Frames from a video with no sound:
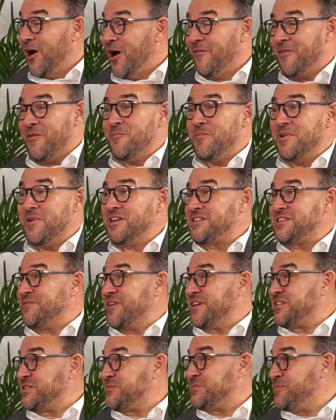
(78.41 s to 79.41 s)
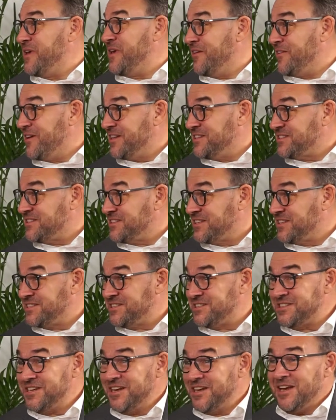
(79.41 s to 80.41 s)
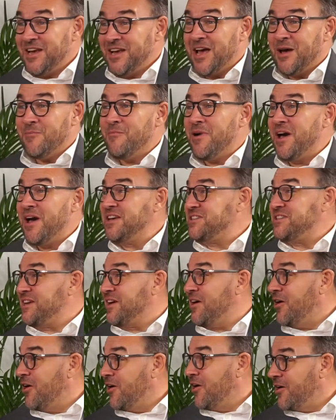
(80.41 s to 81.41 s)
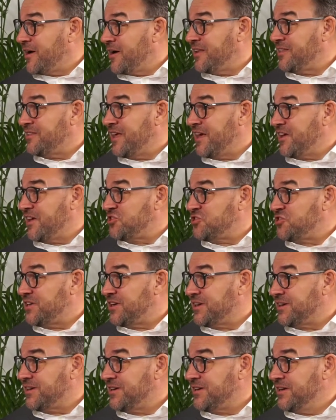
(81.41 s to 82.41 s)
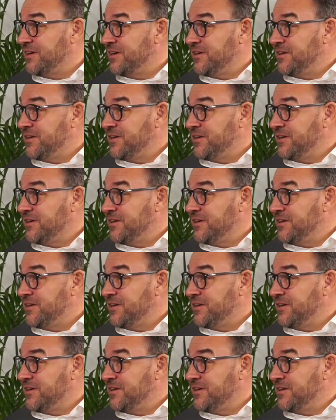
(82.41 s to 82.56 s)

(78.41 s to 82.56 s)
of immersive experiences, amazing architecture,